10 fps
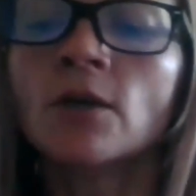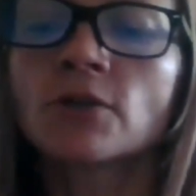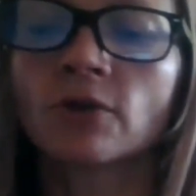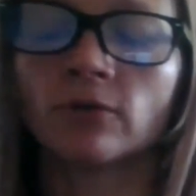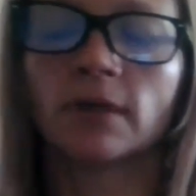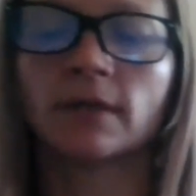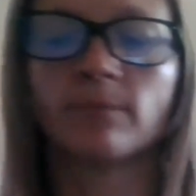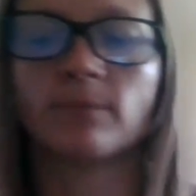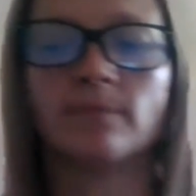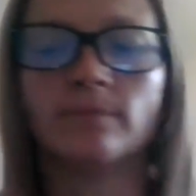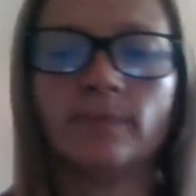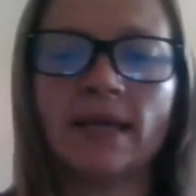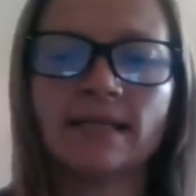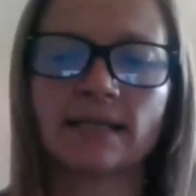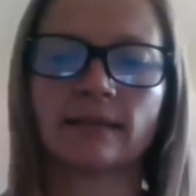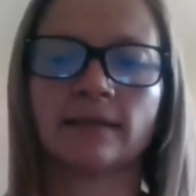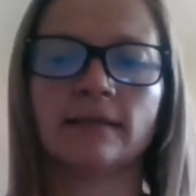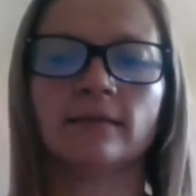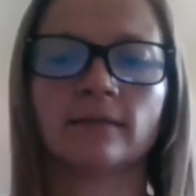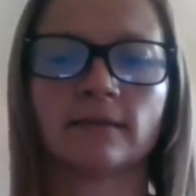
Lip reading: So basically,